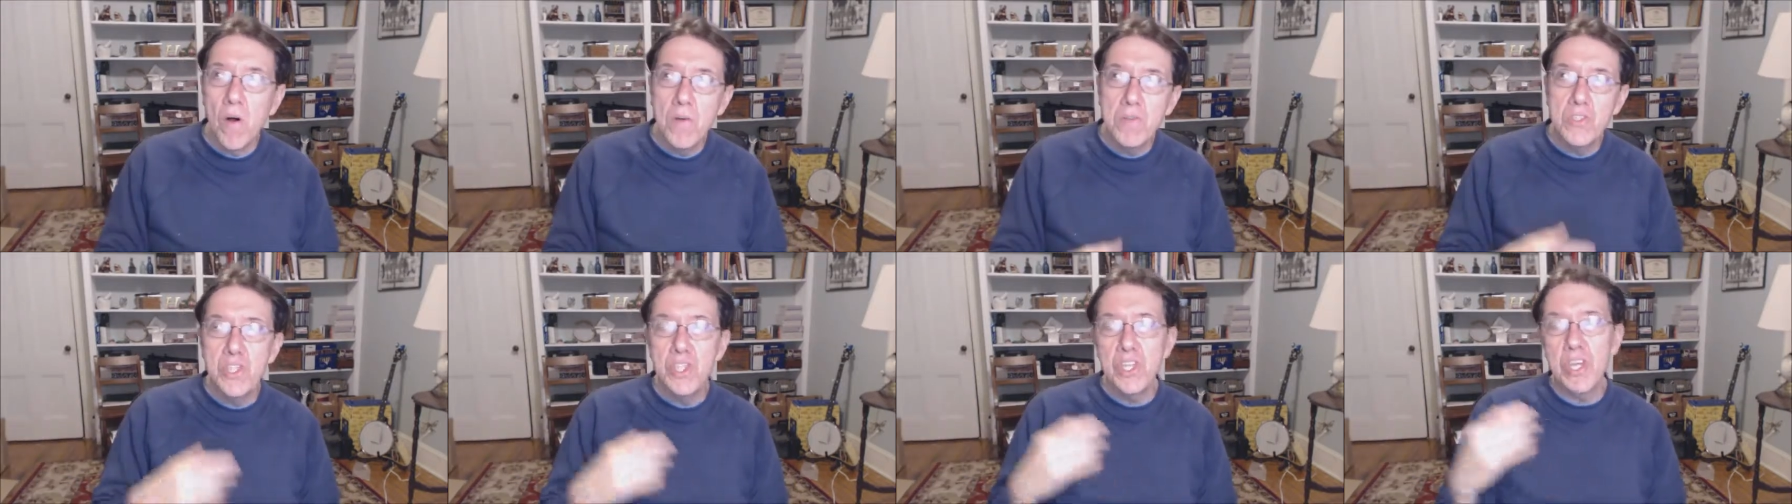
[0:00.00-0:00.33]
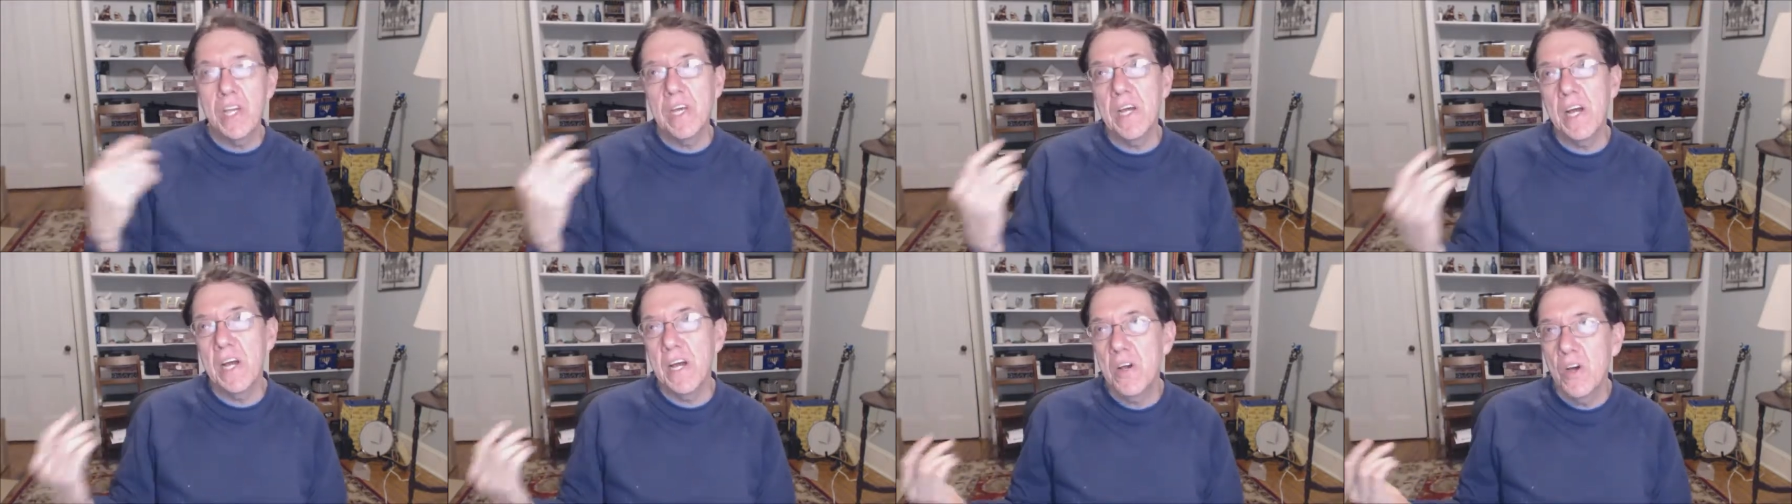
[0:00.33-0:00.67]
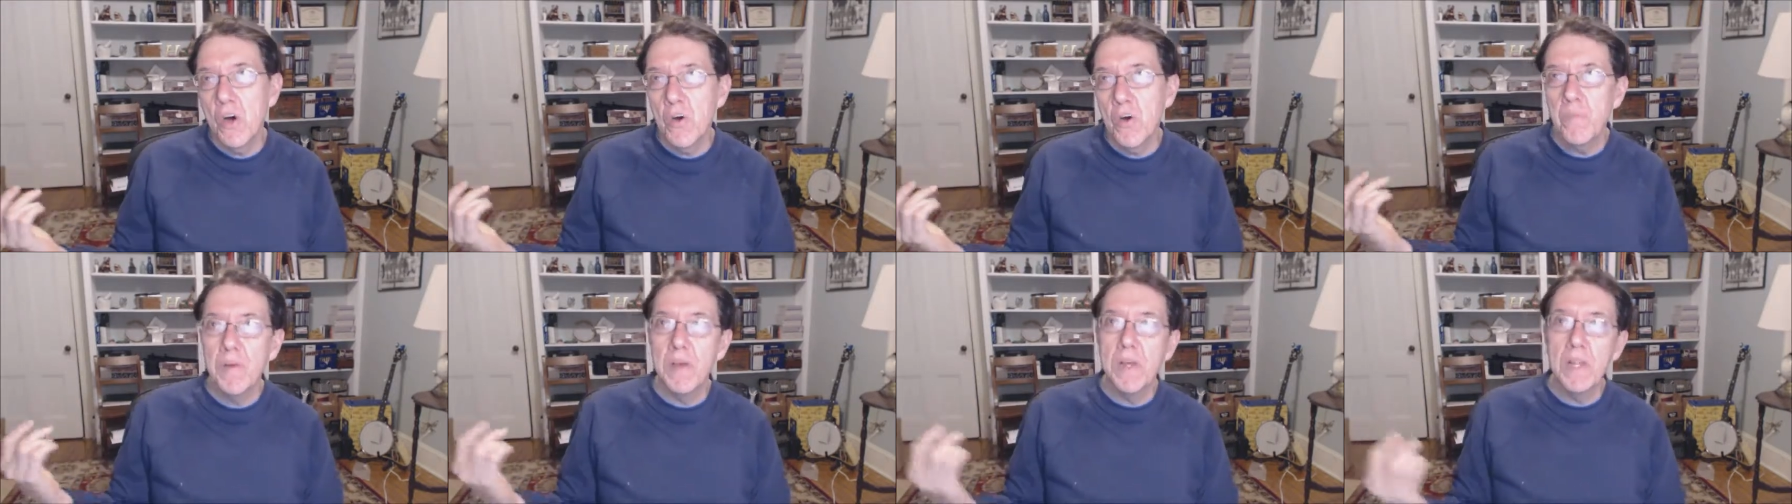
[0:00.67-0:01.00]
Oh, gee, I
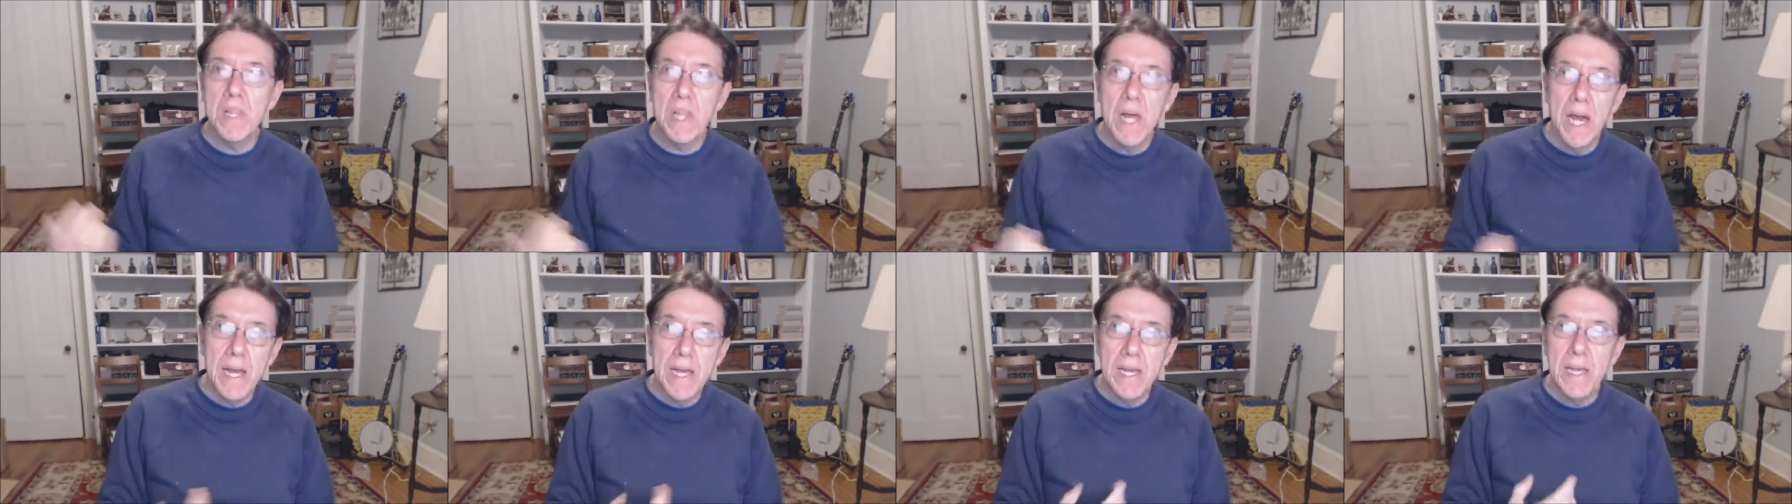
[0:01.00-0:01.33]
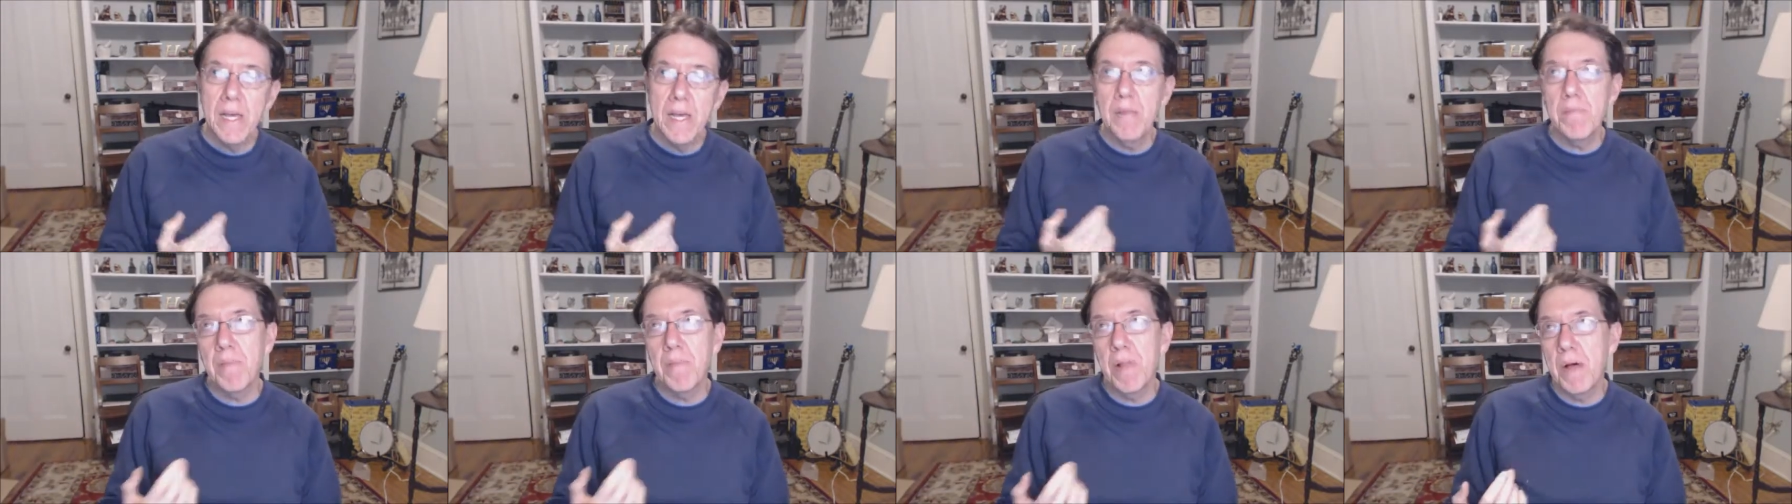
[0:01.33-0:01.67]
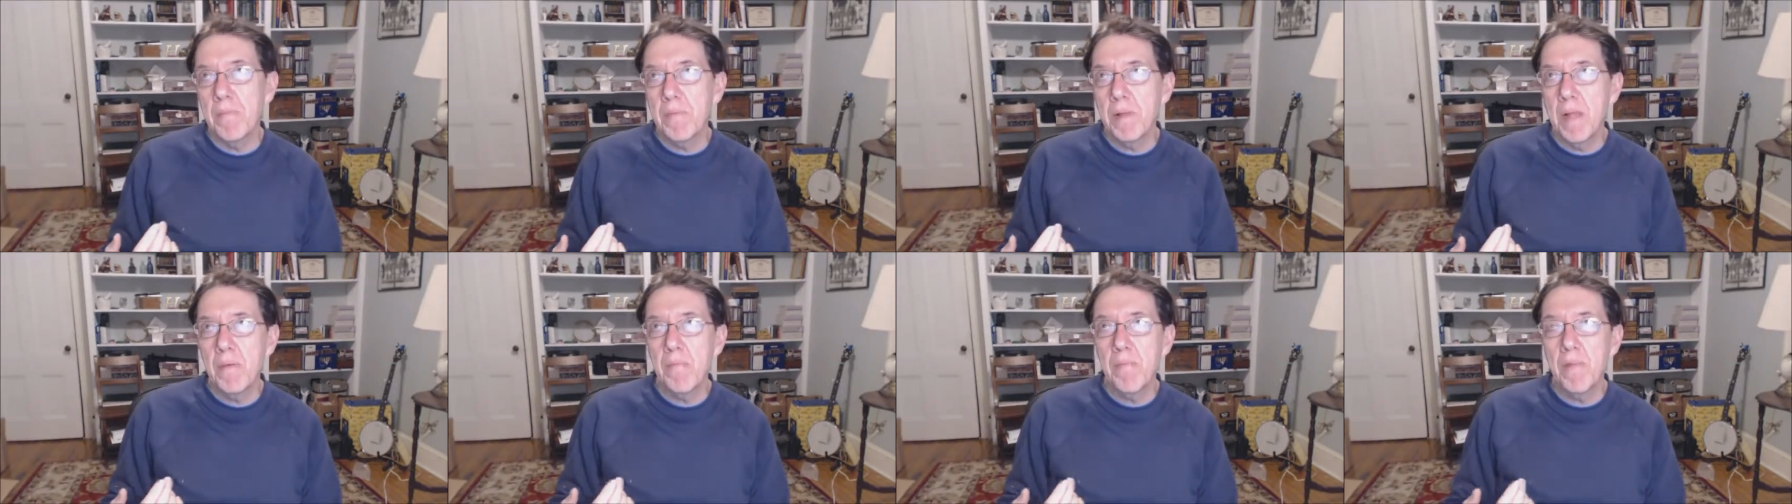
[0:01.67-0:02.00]
hope you like it,
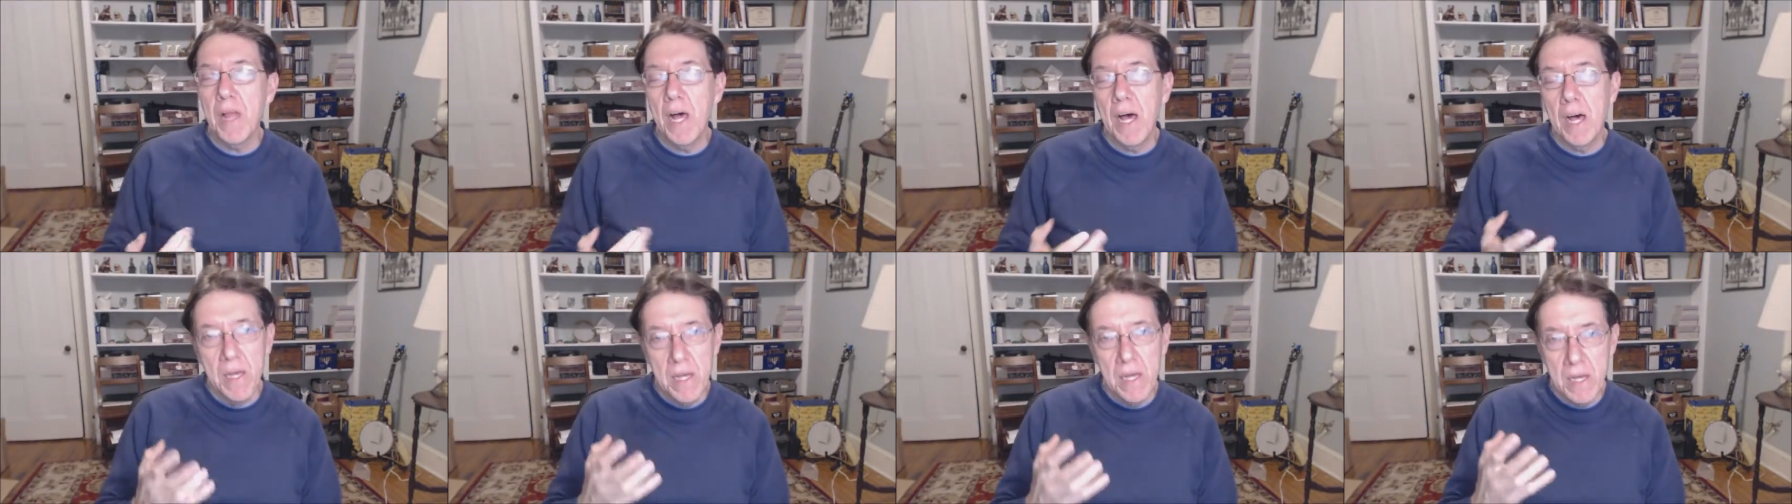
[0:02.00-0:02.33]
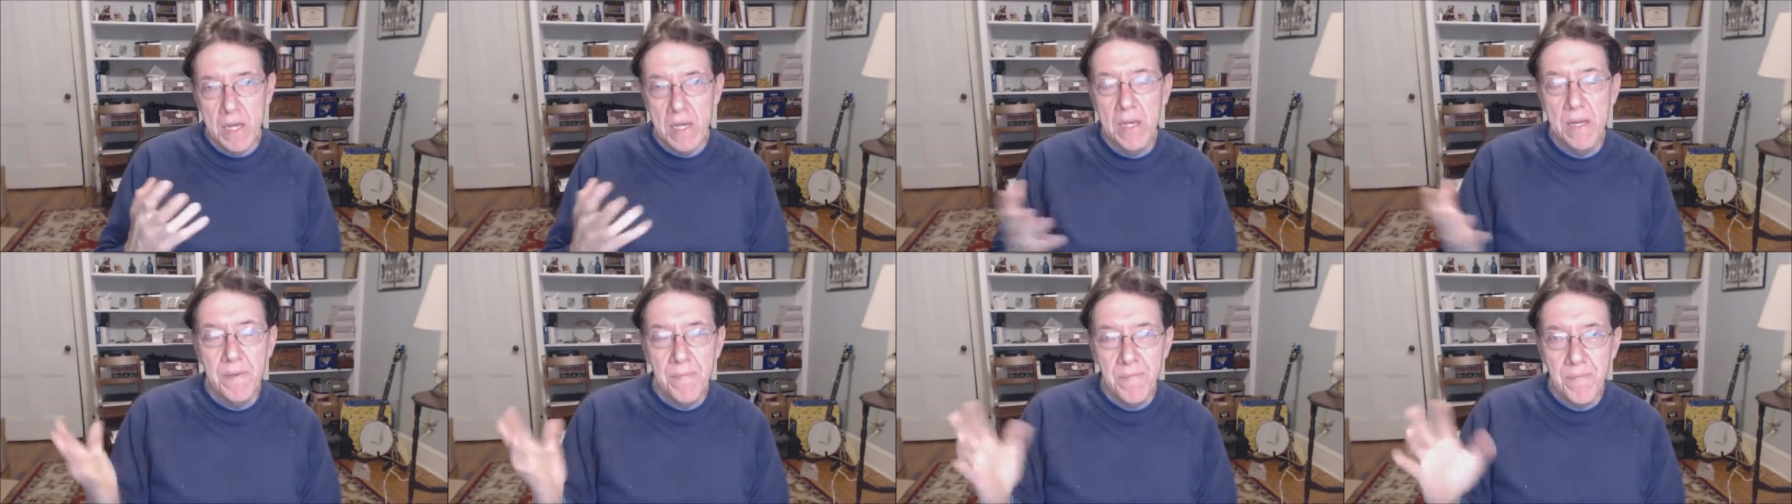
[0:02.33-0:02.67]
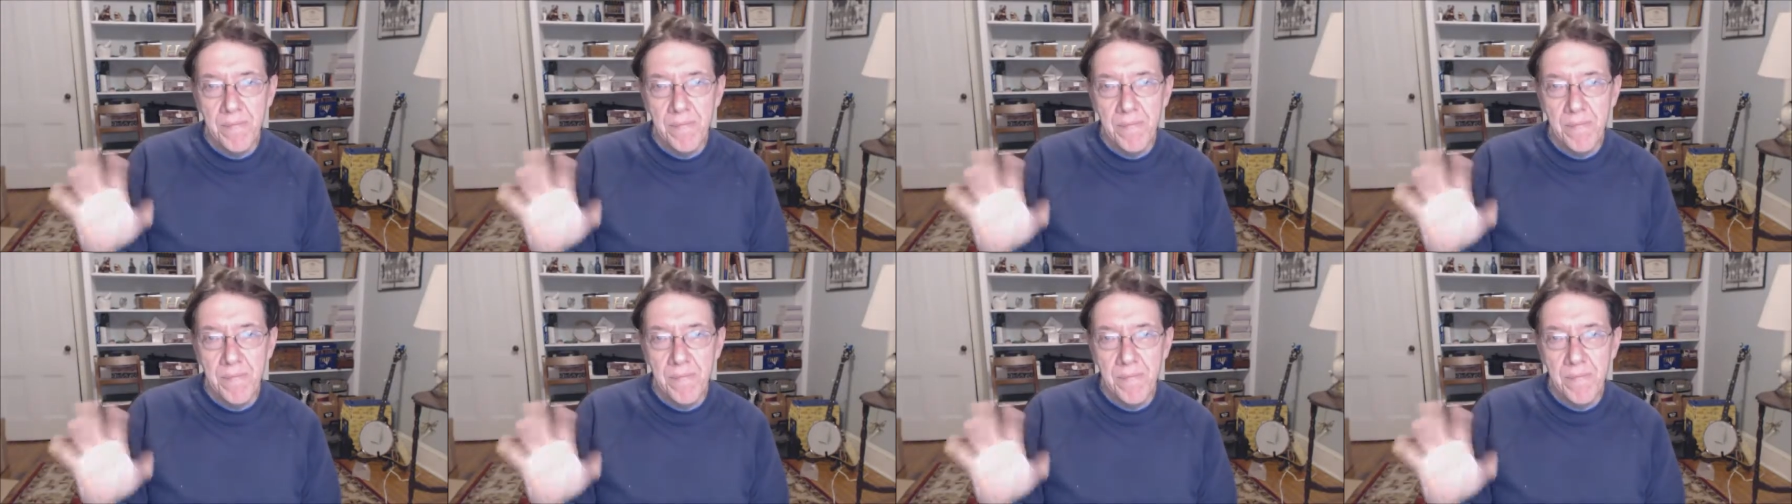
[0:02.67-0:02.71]
blah, blah, blah.